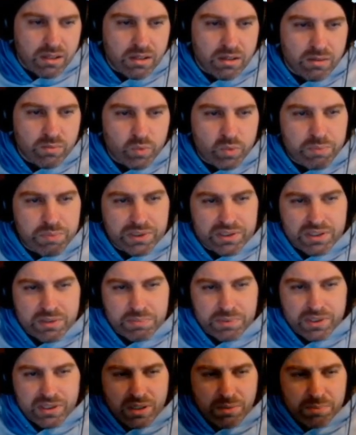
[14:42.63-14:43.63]
We picked up a
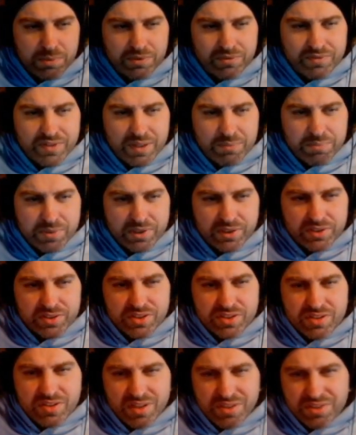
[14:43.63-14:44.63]
couple of epics,
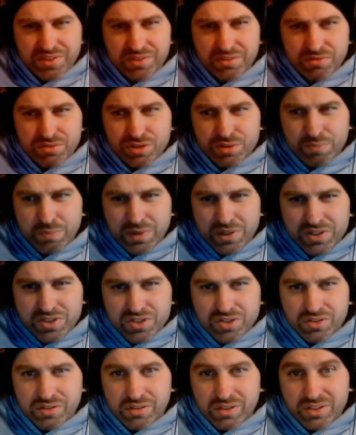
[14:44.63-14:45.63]
nothing too
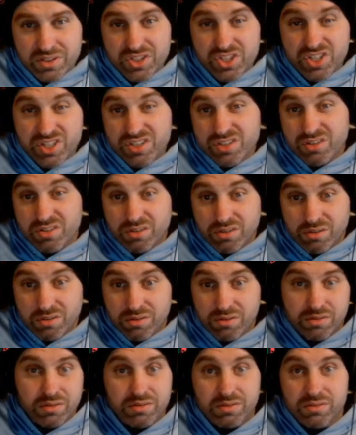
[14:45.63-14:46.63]
special. A Jizzo,
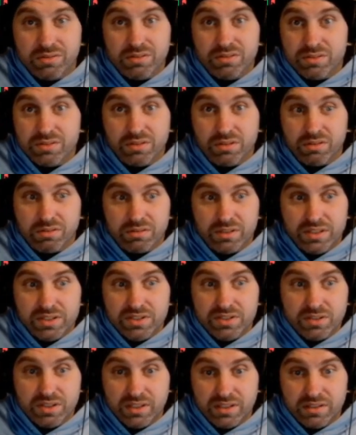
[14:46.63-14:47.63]
so
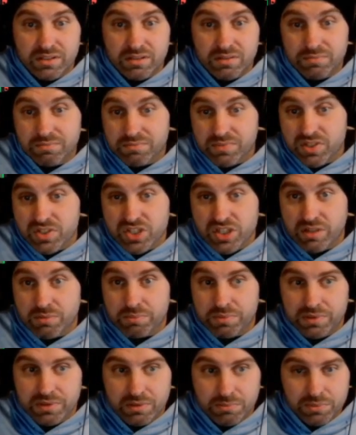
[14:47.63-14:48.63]
that's like the
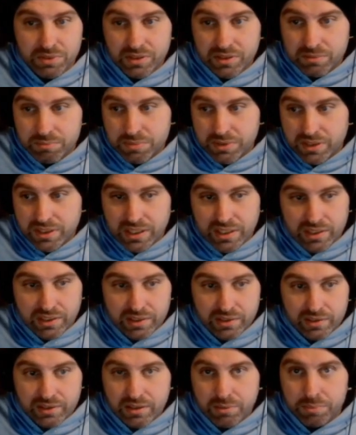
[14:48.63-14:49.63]
champion I'm going to be getting in
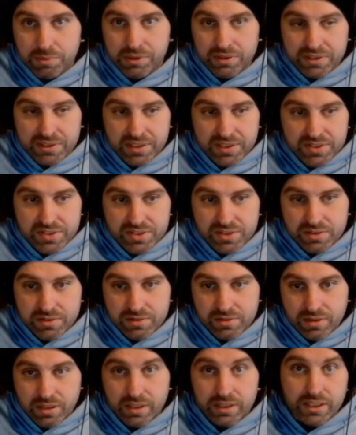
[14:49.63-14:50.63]
a couple of days
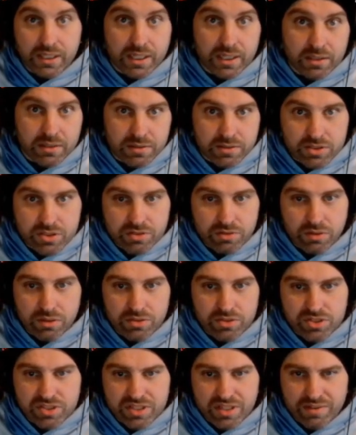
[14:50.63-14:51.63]
again, so I'll
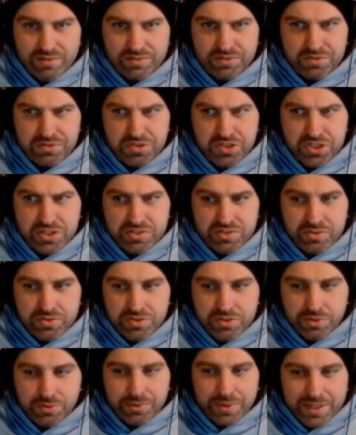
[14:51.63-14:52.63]
just have 2
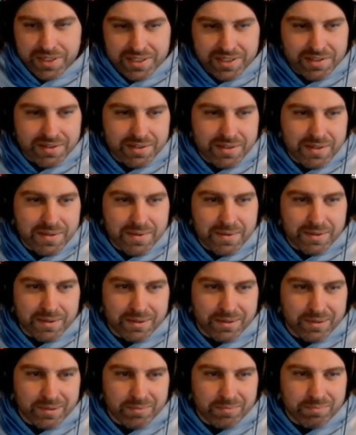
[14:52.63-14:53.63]
Jizzos already.
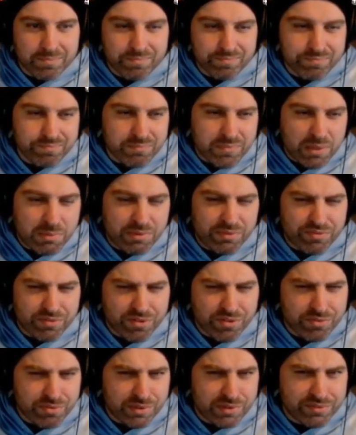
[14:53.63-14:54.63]
Maybe for
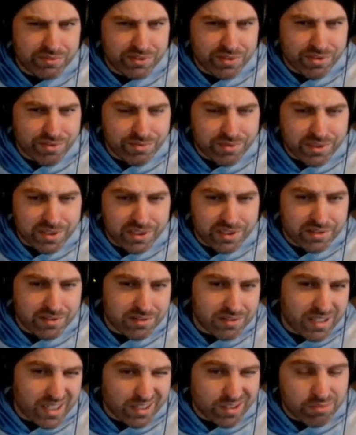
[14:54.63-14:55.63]
3v3
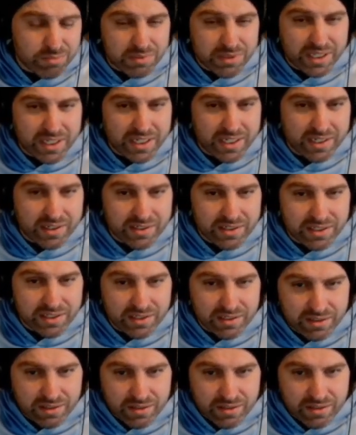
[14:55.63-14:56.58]
that could be handy.